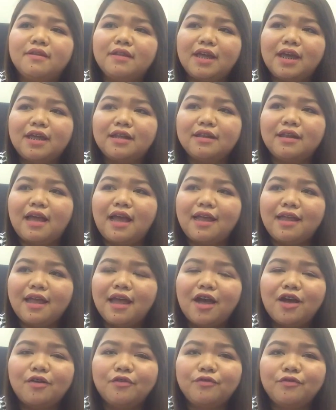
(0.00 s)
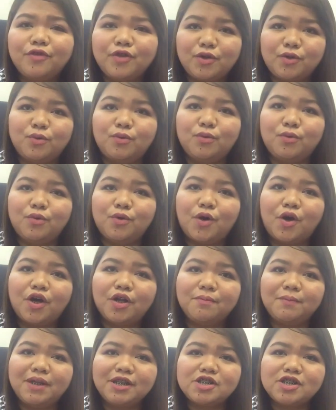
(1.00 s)
that I have you
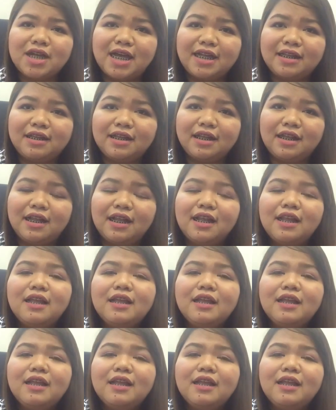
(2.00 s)
on my channel